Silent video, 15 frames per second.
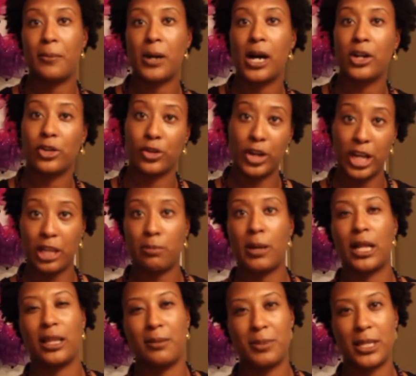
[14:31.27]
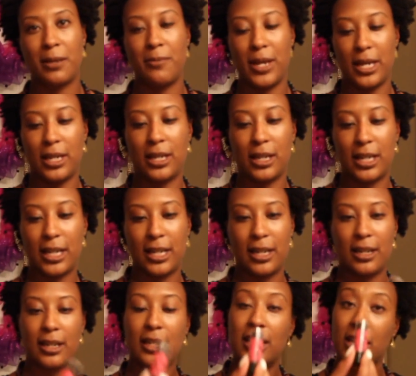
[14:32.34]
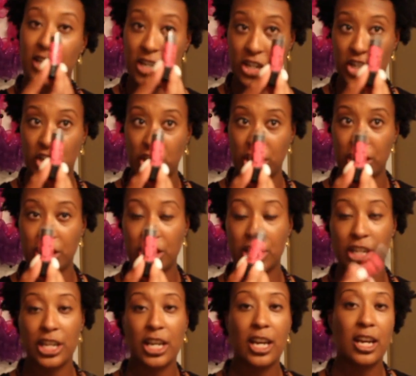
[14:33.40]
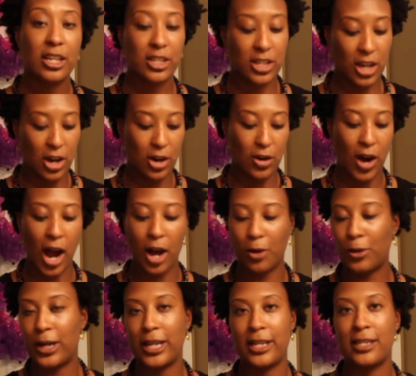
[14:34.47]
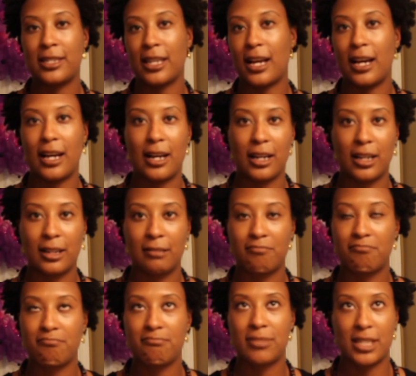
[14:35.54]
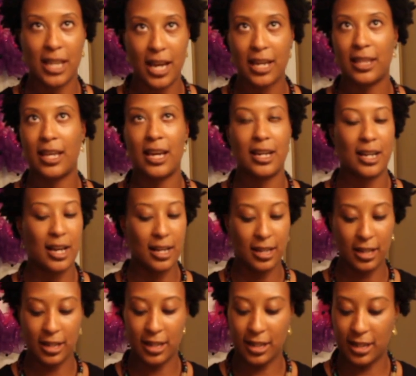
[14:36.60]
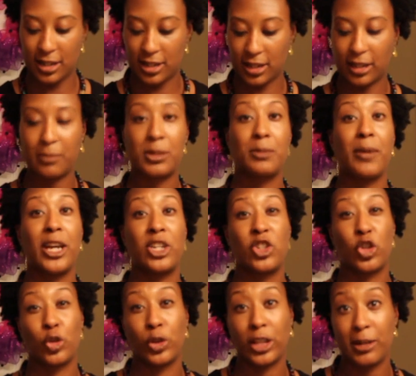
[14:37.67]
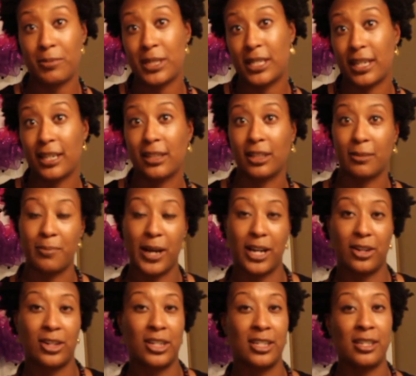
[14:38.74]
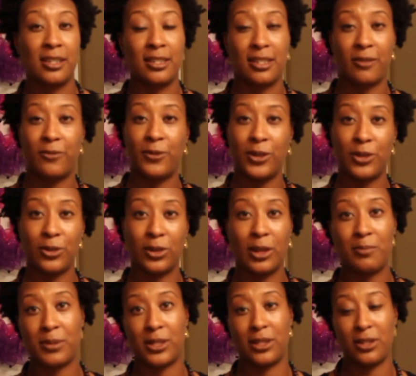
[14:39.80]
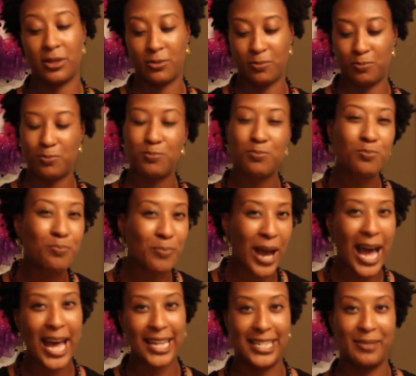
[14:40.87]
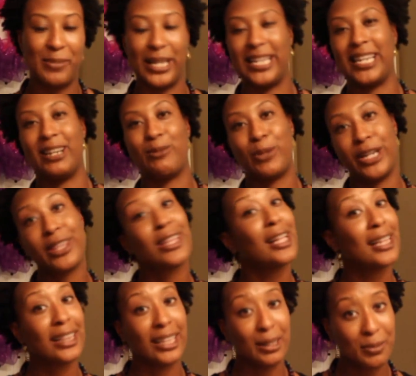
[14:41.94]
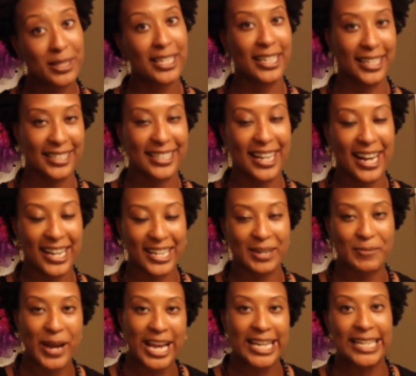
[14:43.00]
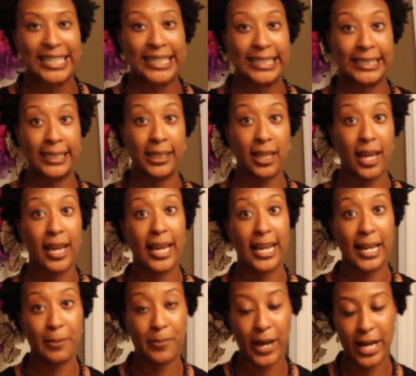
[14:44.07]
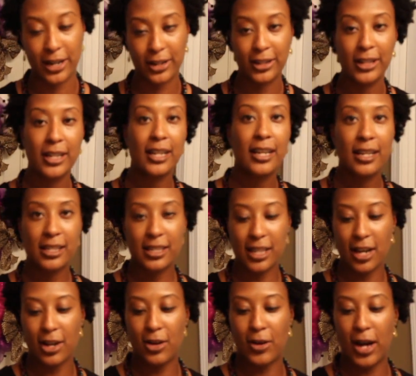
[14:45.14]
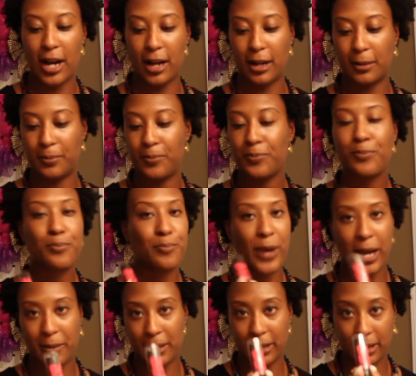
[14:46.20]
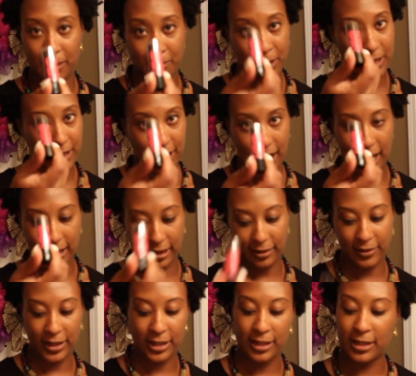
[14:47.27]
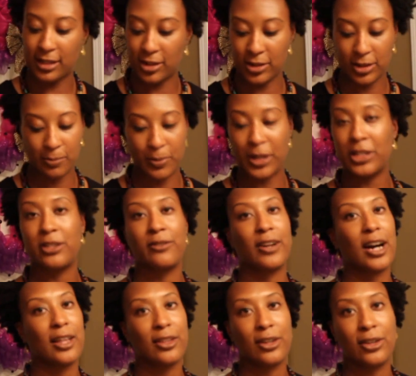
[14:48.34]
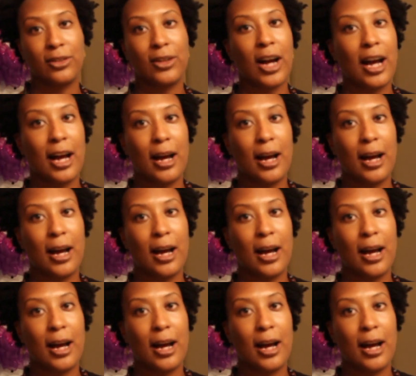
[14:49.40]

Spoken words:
underneath my lips can be good and conditioned. So I always say that good conditioned lips makes your lipstick look better, because if your lips look bad to begin with, lipstick is not going to make it look any better. So Baby Lips, I love this. There's a bunch of other